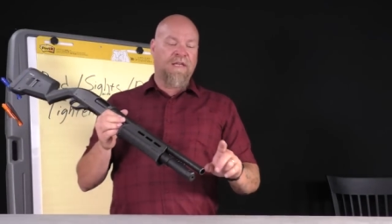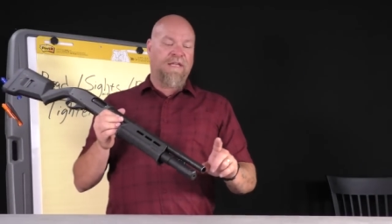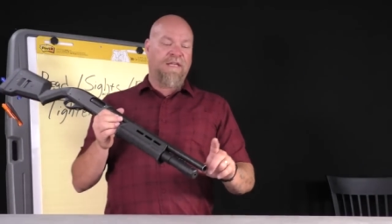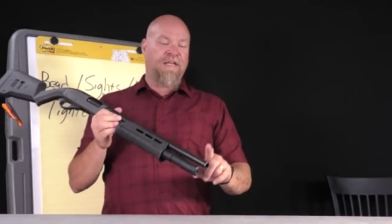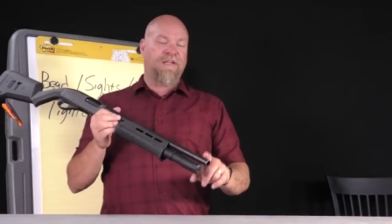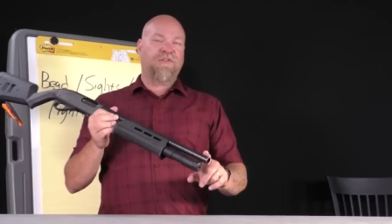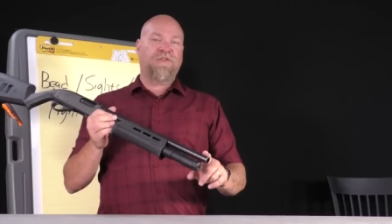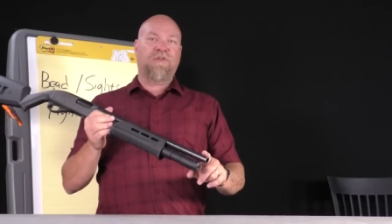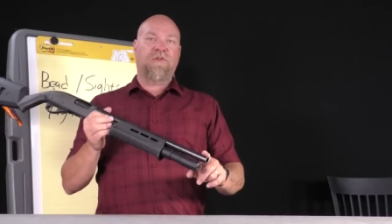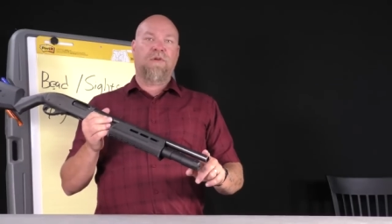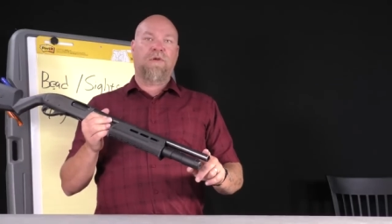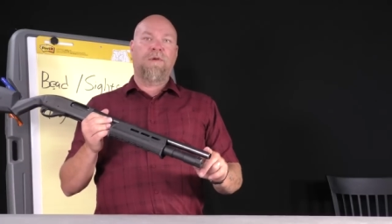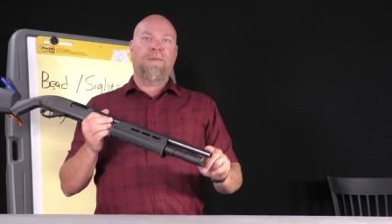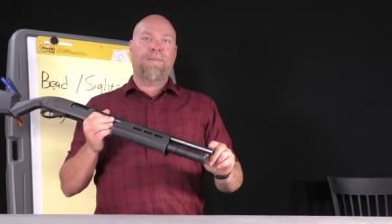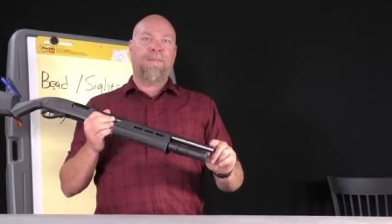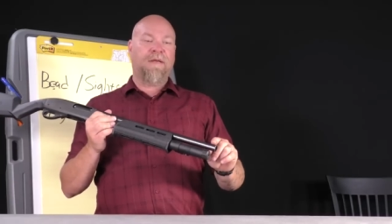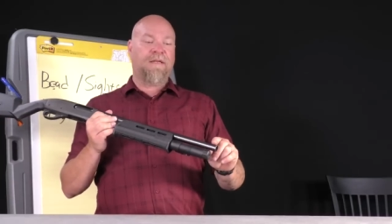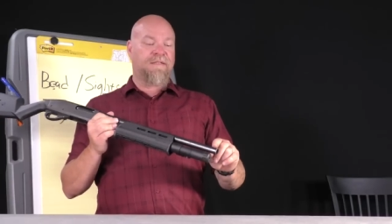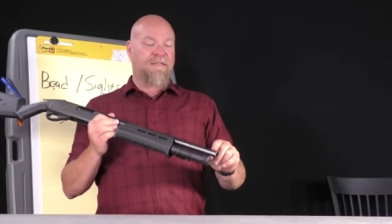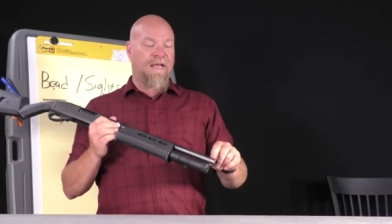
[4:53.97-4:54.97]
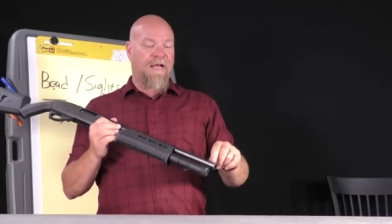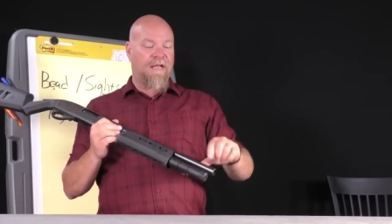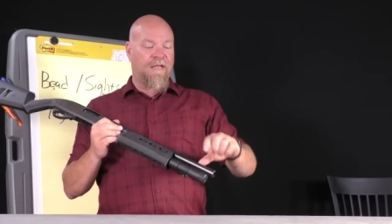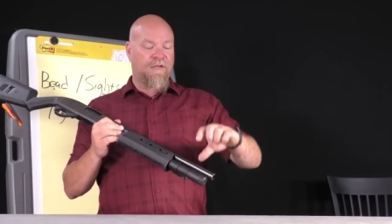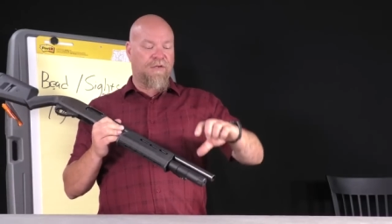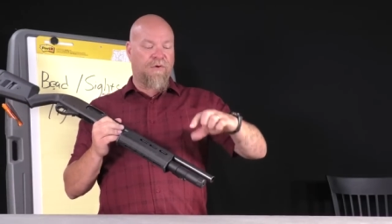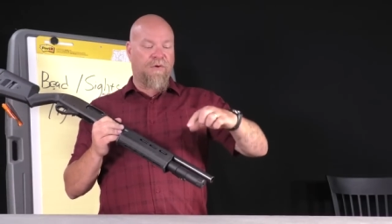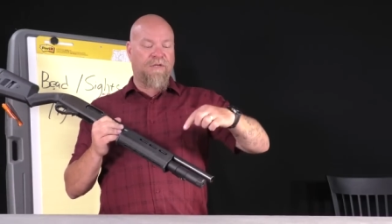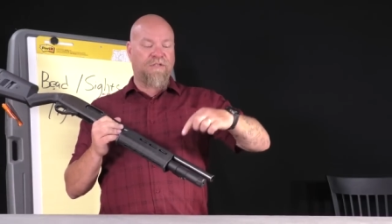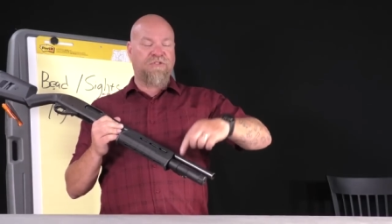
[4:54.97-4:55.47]
getting your big
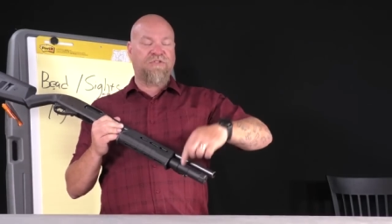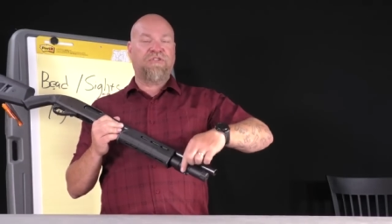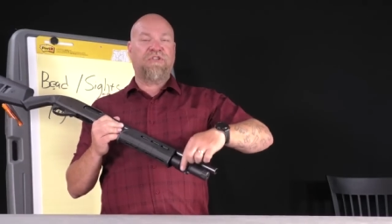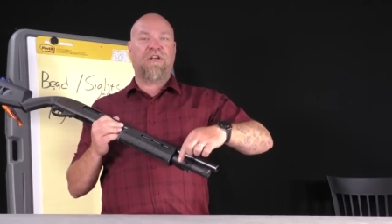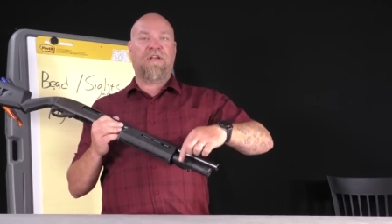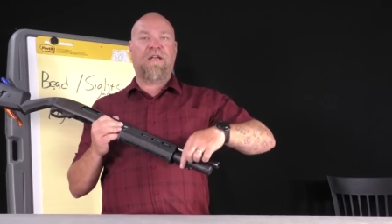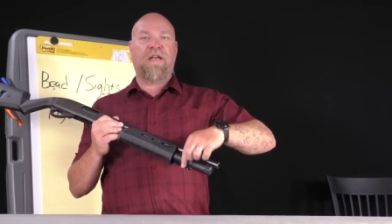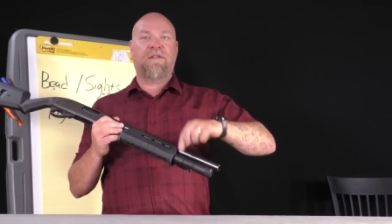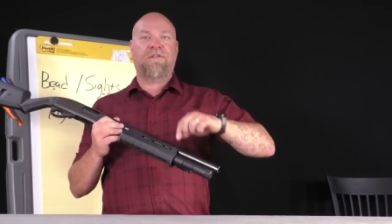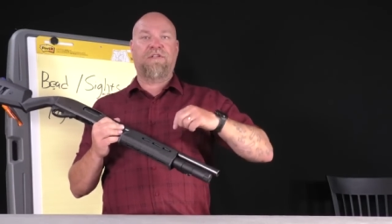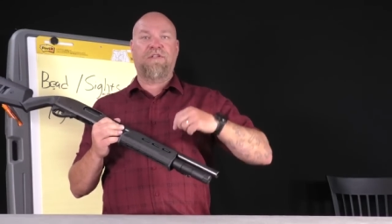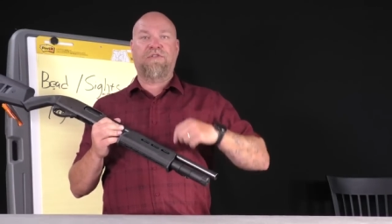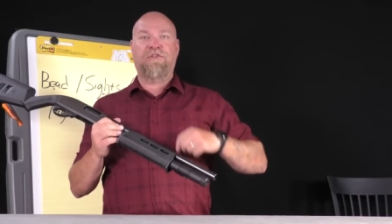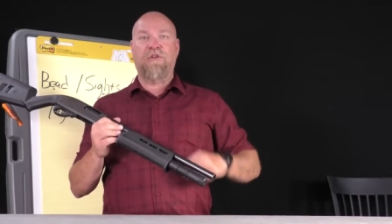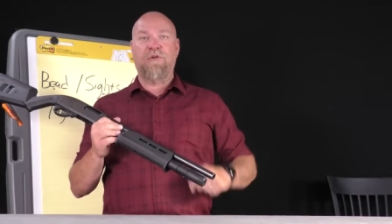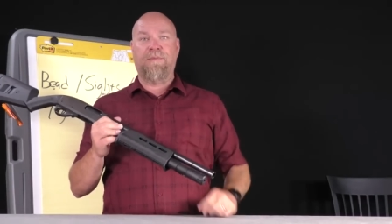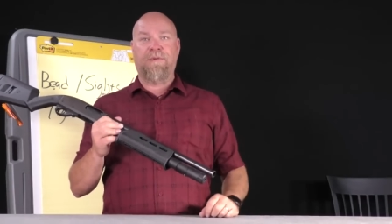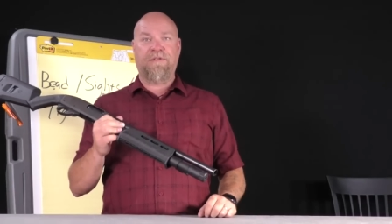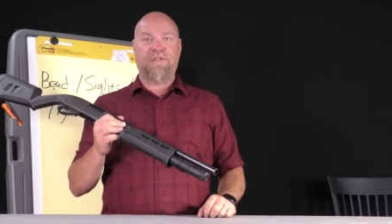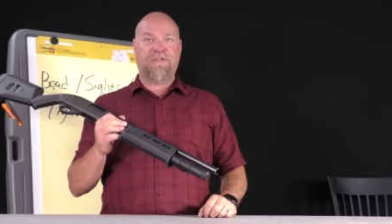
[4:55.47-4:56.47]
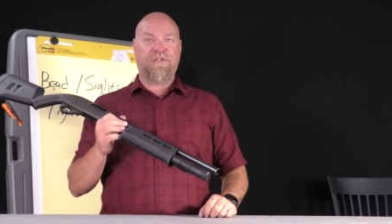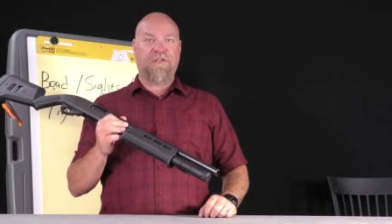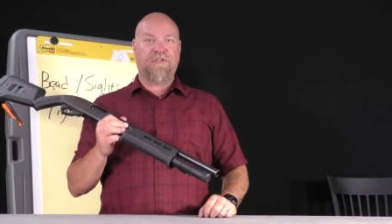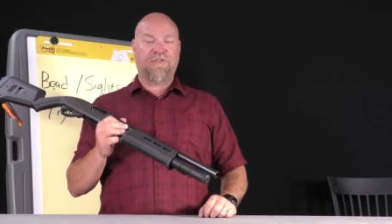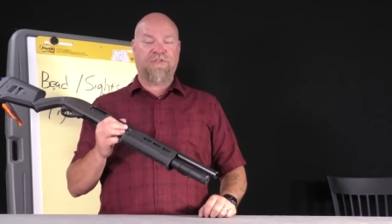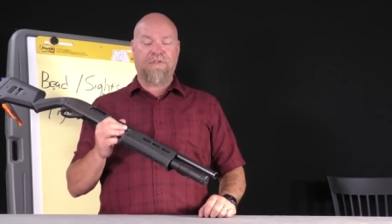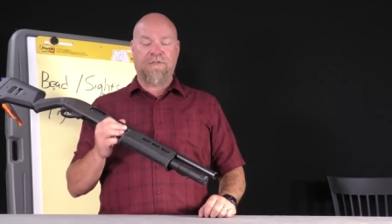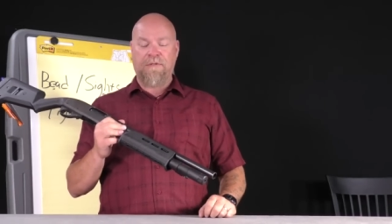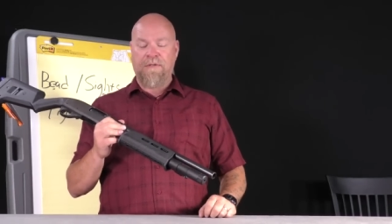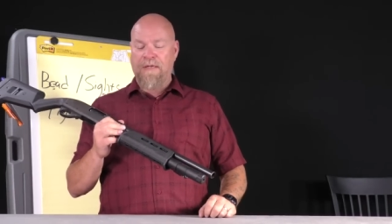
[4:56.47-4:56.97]
dot, go ahead and check out the tube
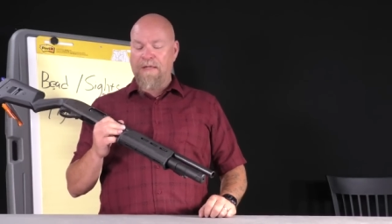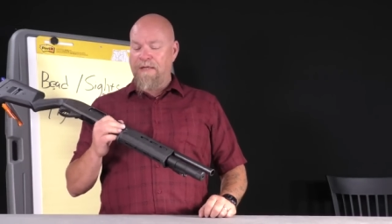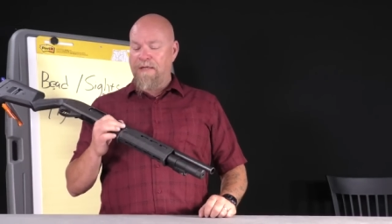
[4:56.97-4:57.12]
extension.